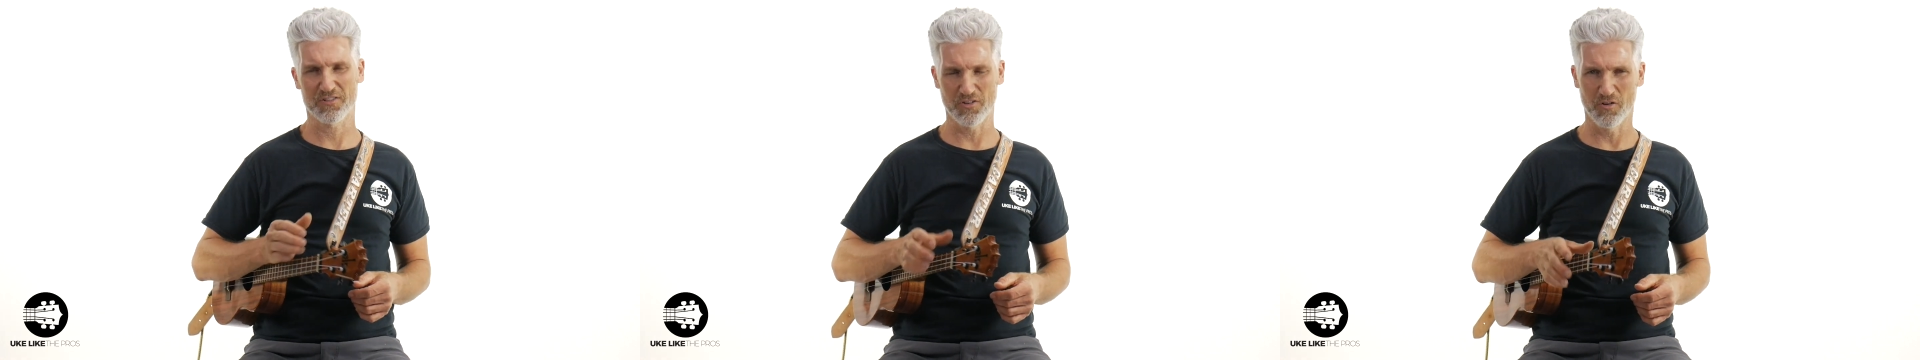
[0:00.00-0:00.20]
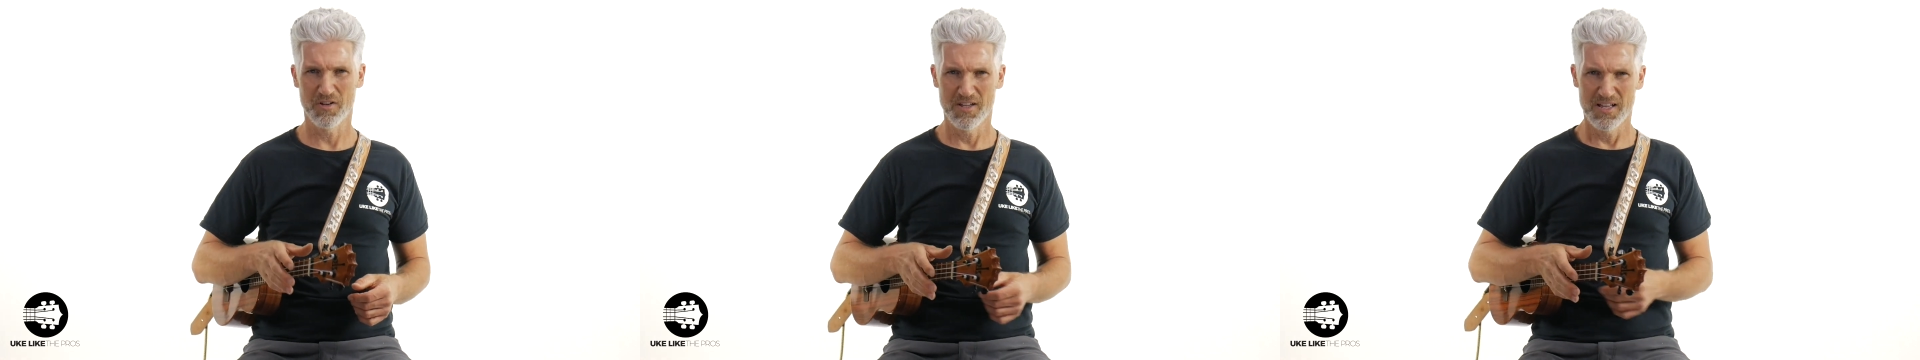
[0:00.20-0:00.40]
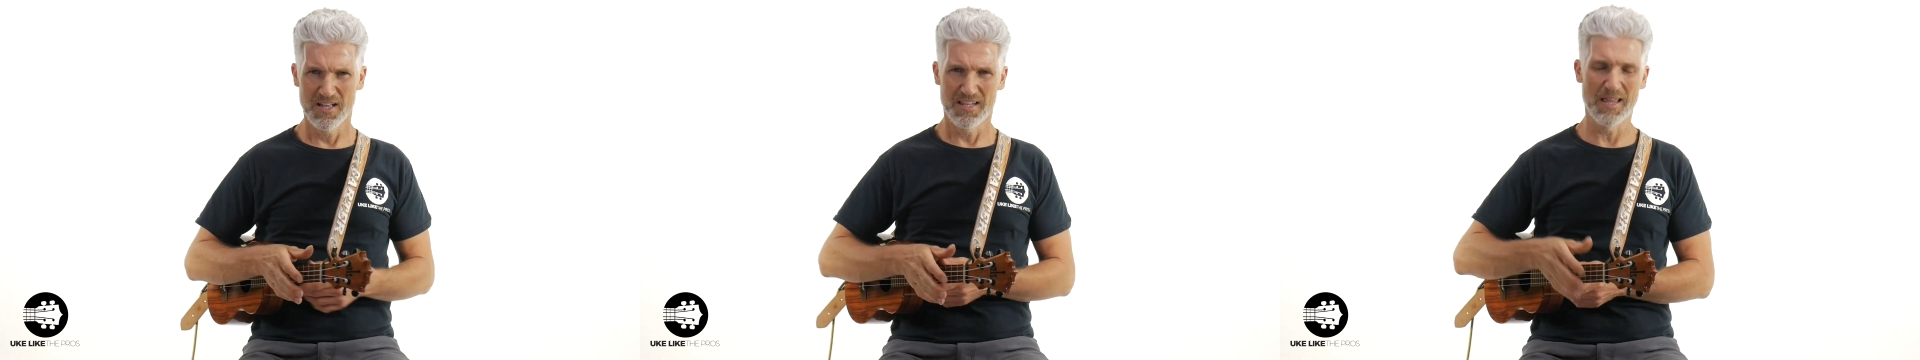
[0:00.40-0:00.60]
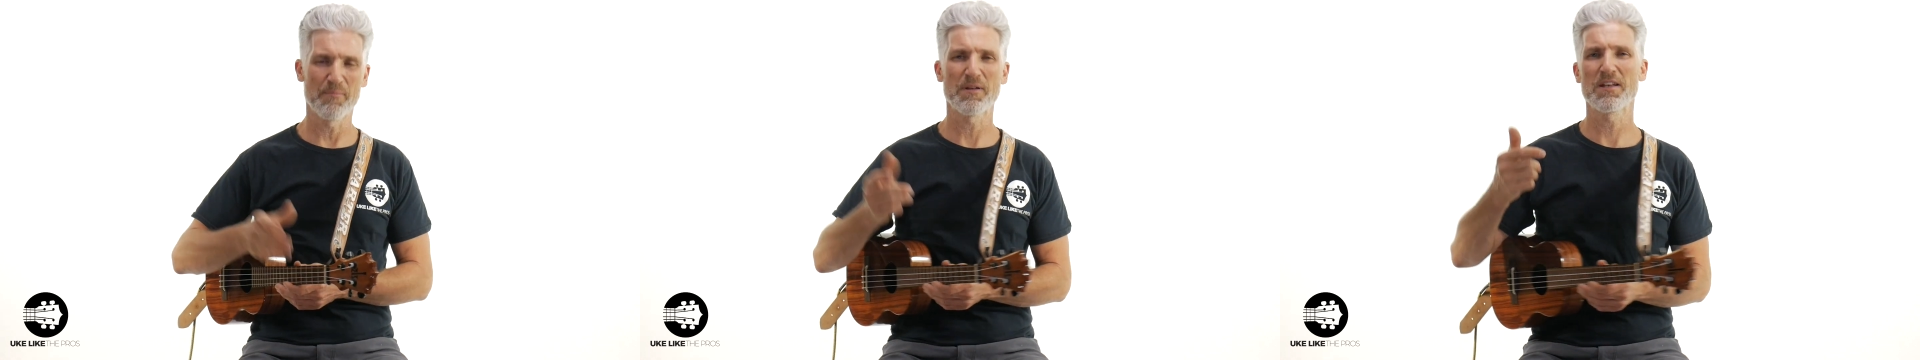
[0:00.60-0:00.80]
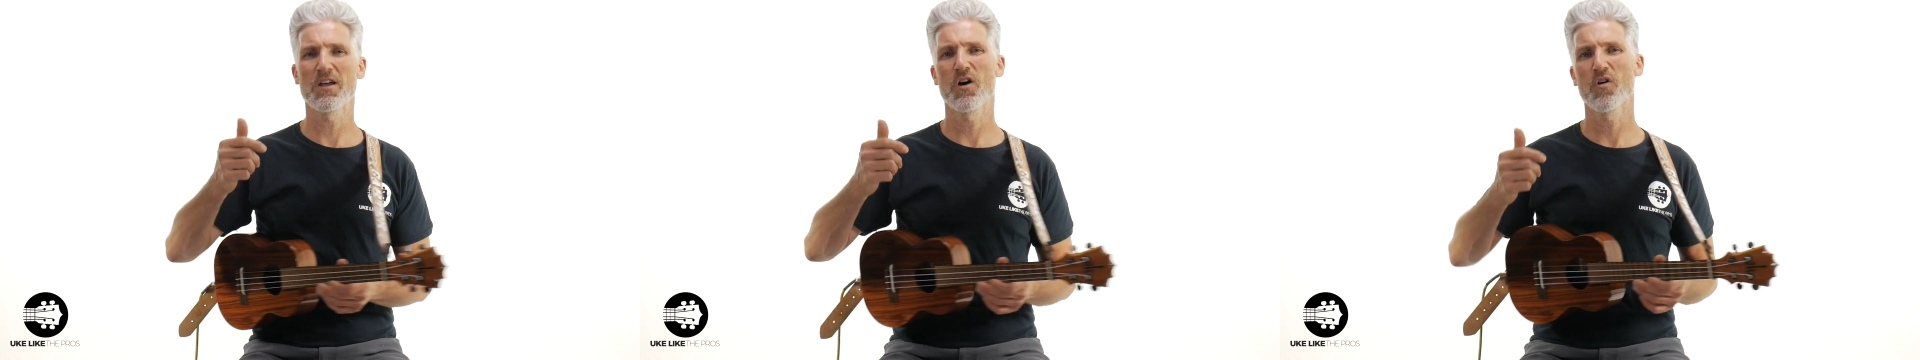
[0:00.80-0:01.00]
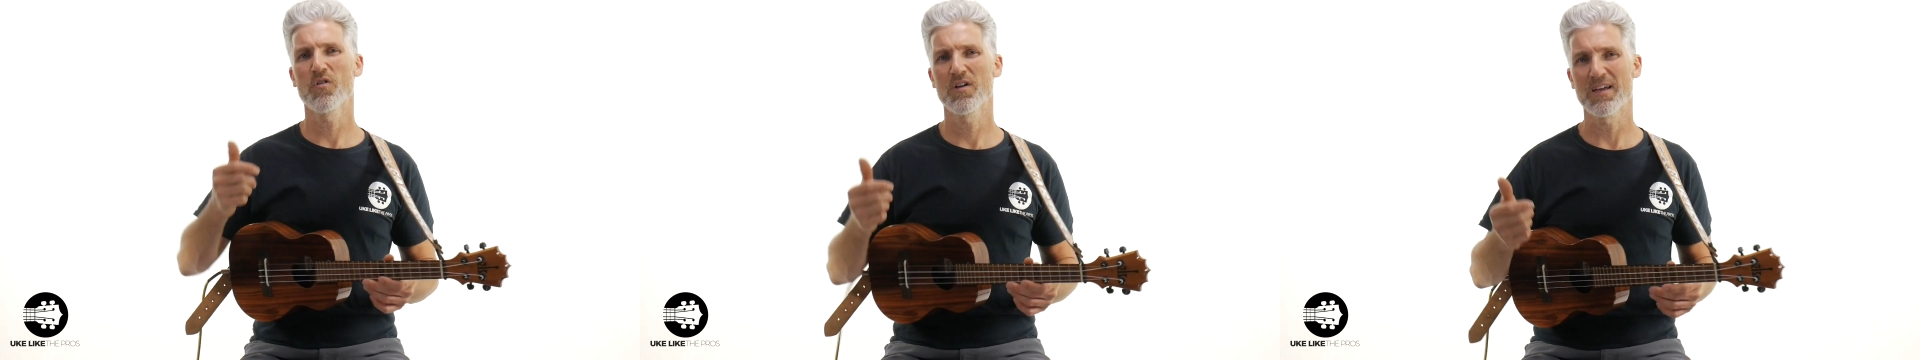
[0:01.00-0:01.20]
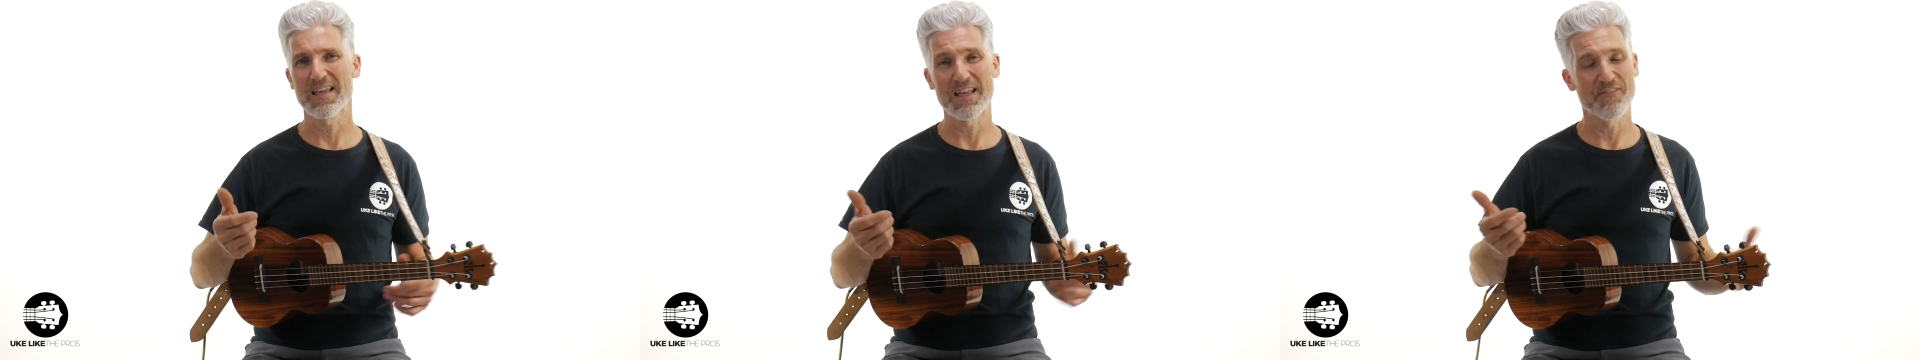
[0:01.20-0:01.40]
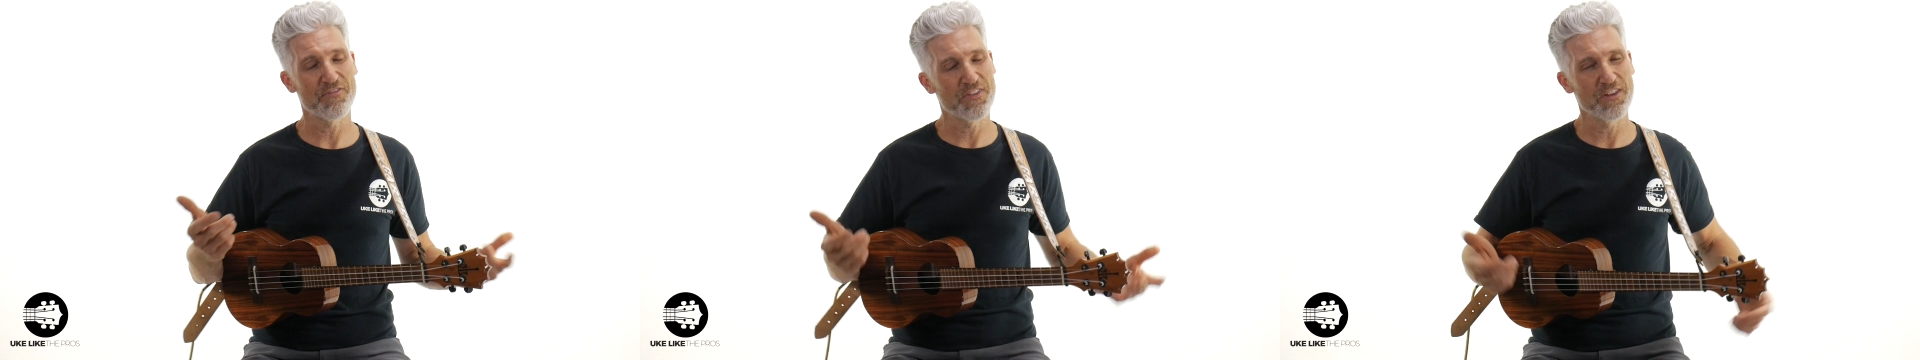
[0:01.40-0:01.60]
So let me know
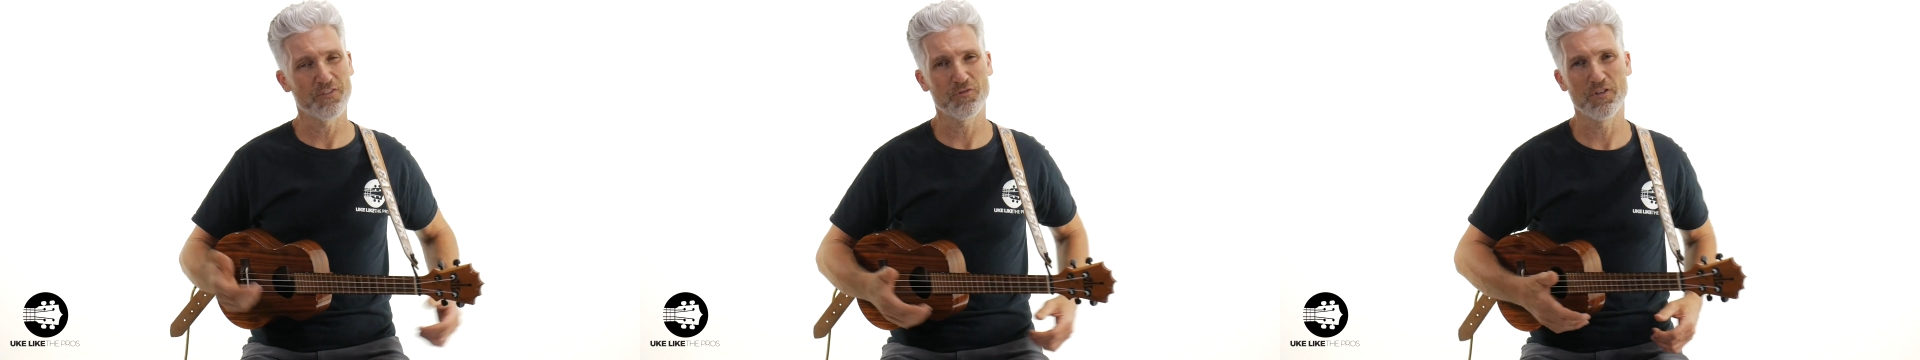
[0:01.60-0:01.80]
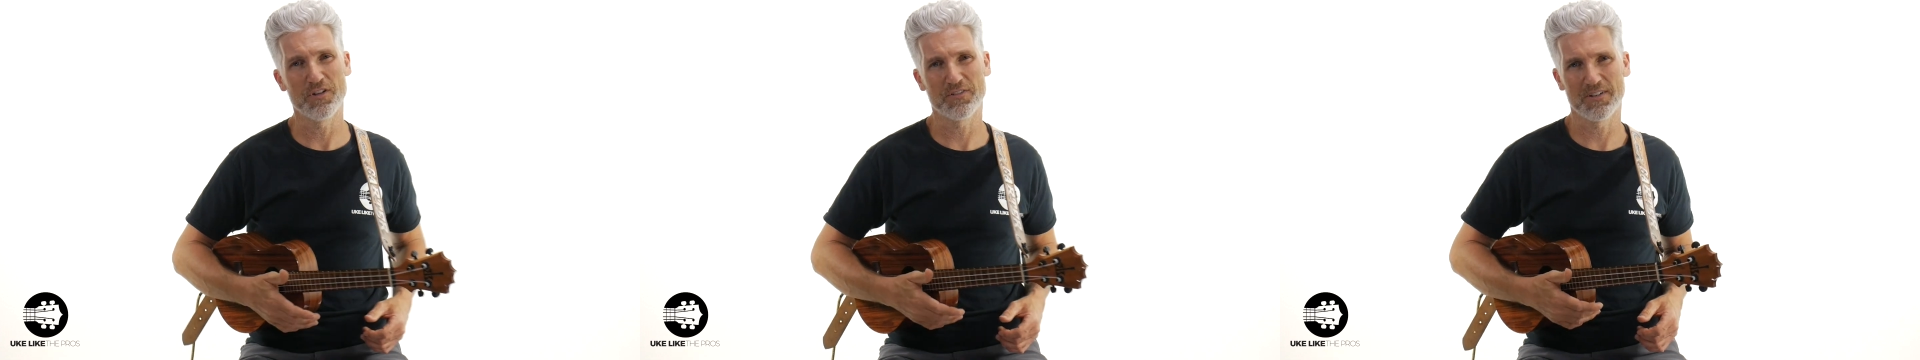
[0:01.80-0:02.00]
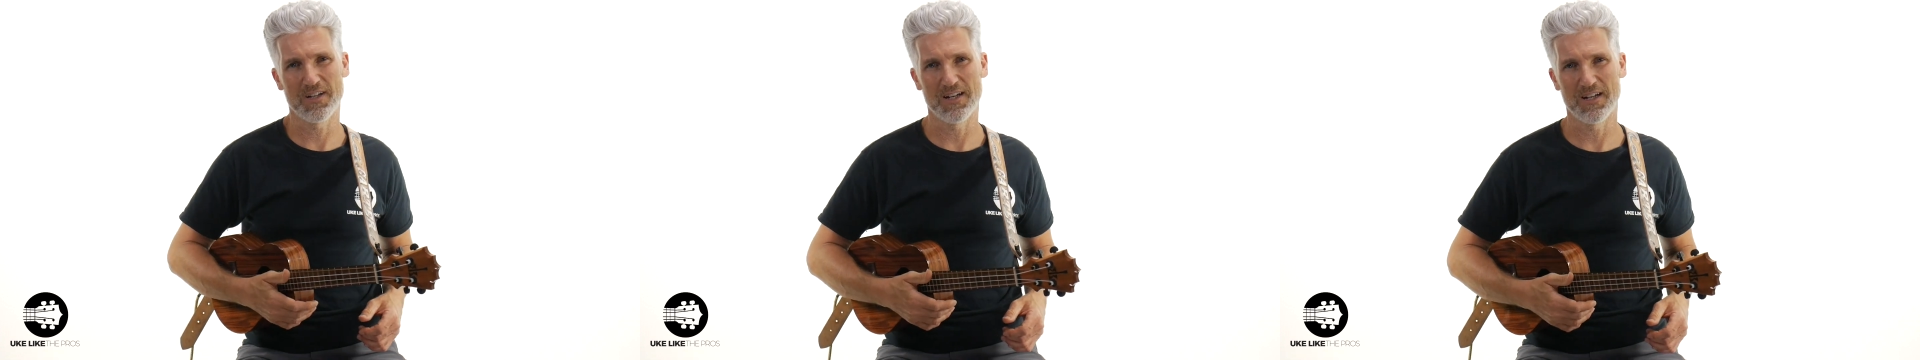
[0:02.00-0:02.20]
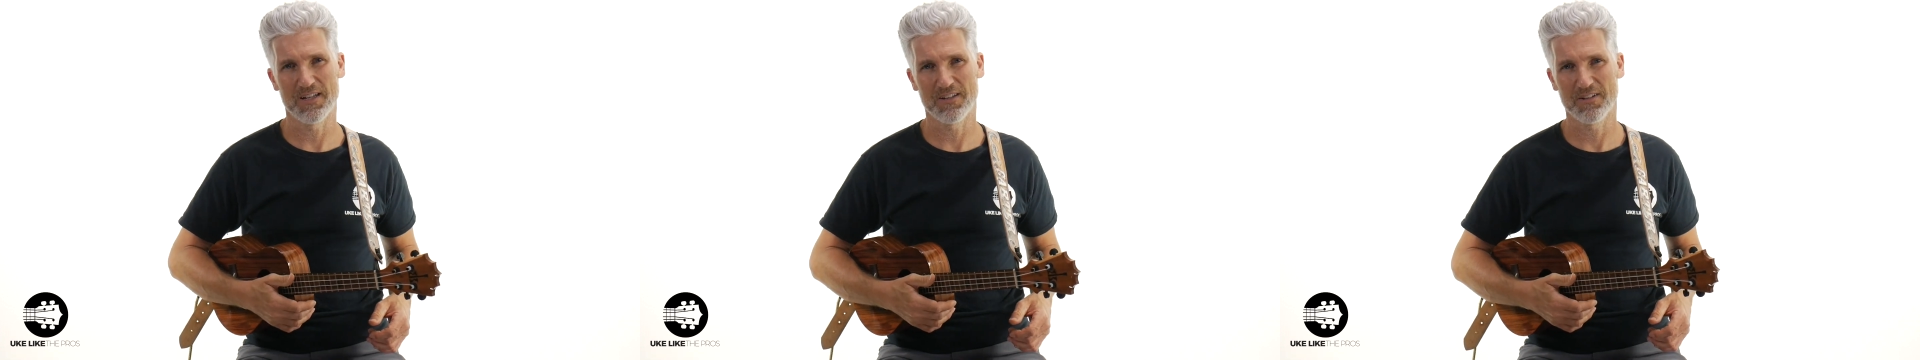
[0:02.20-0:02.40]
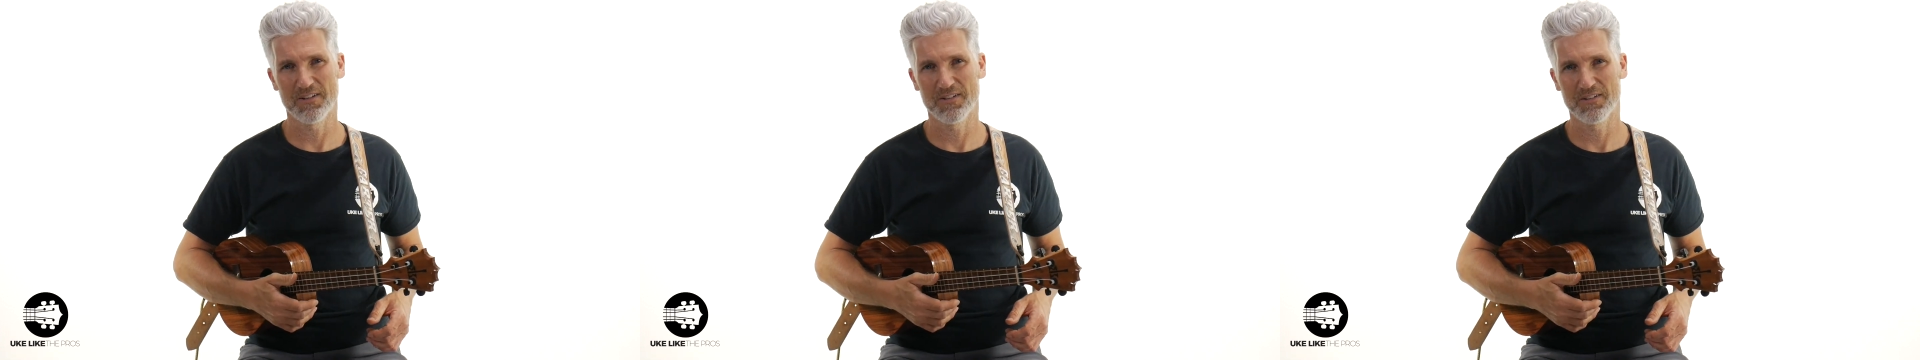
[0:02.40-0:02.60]
if this was uh,